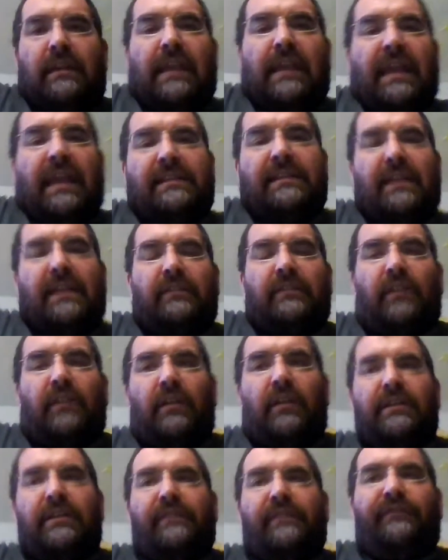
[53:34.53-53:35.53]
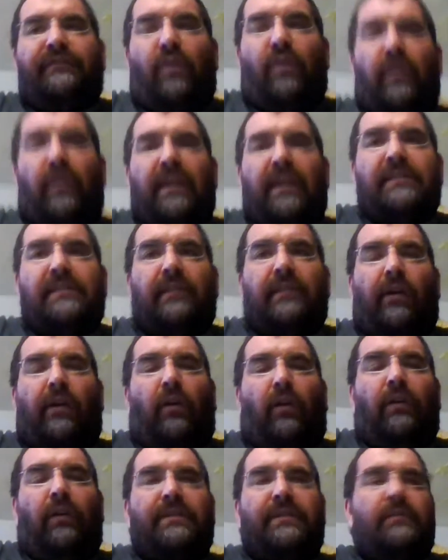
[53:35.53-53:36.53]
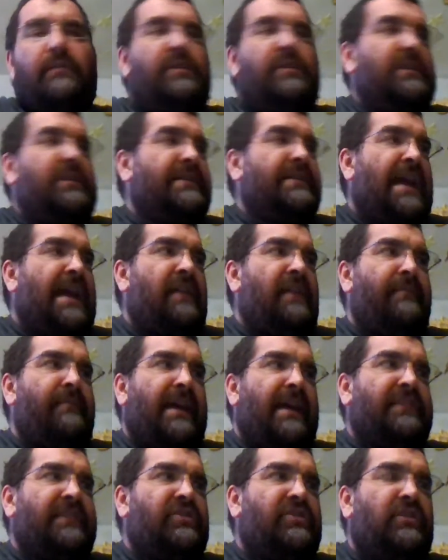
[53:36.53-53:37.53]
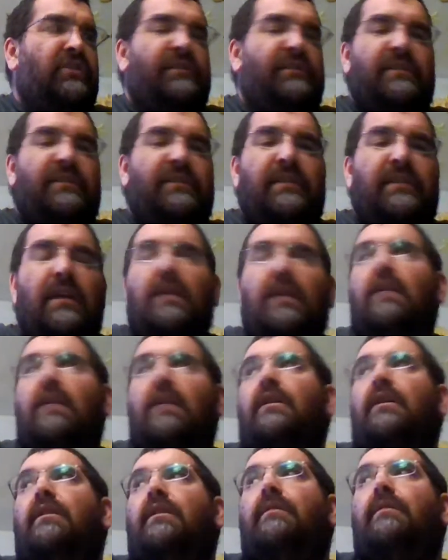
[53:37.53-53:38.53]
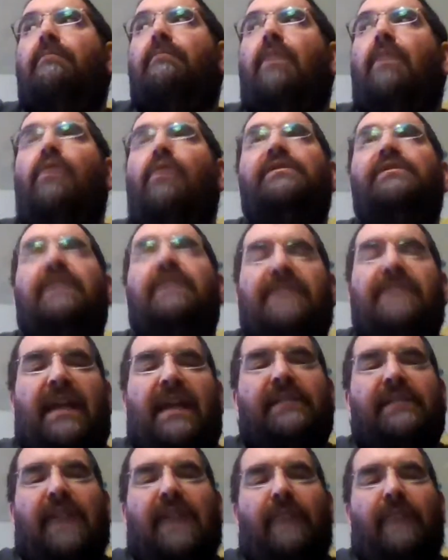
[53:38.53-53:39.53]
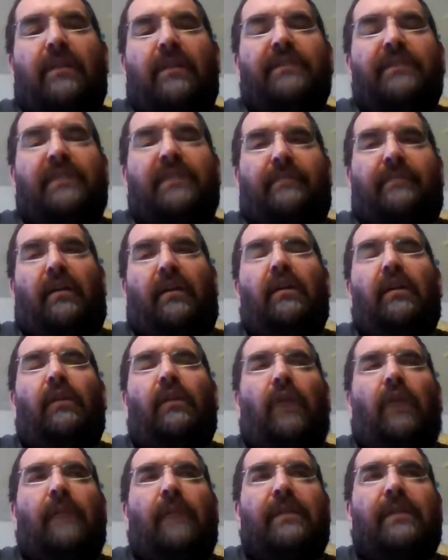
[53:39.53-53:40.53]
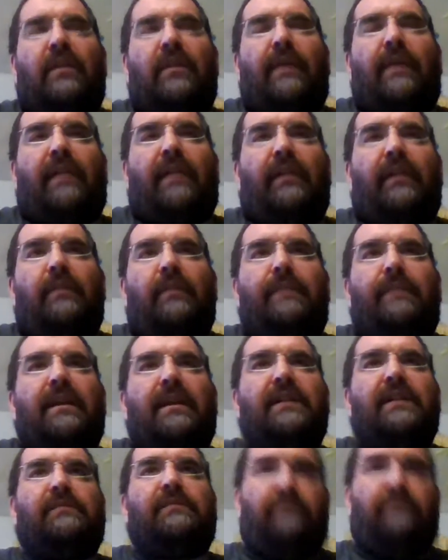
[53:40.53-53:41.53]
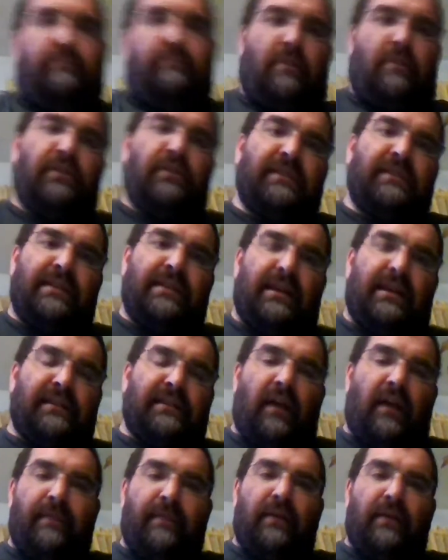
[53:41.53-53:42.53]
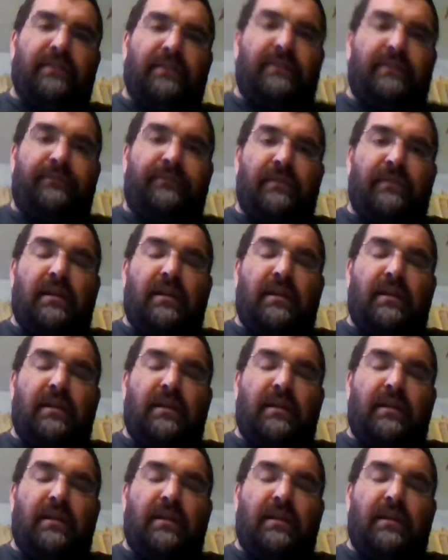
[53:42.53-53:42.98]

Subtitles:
the 1830s and 40s, Lowell, which is a town in Massachusetts, most of the textile mills in America were up in New England because most of the textile mills,